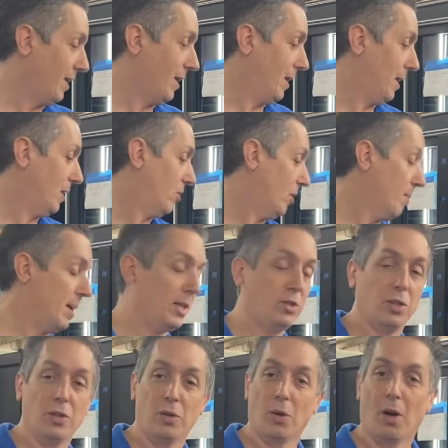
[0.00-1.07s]
As I
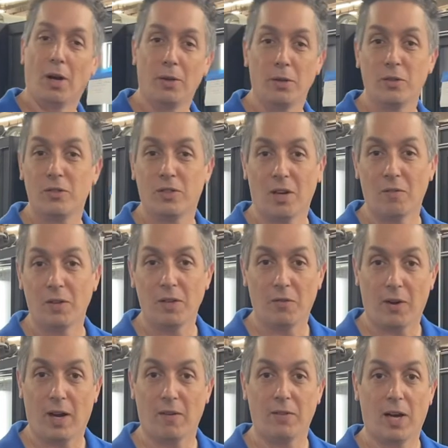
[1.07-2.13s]
mentioned, they're
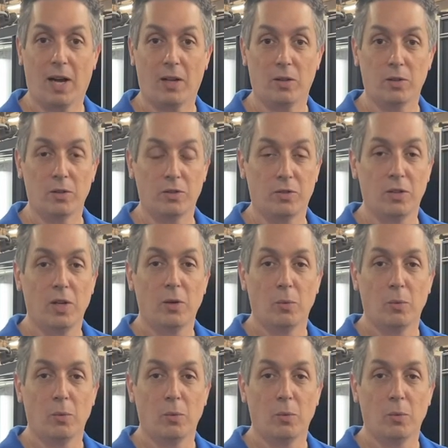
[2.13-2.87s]
$175.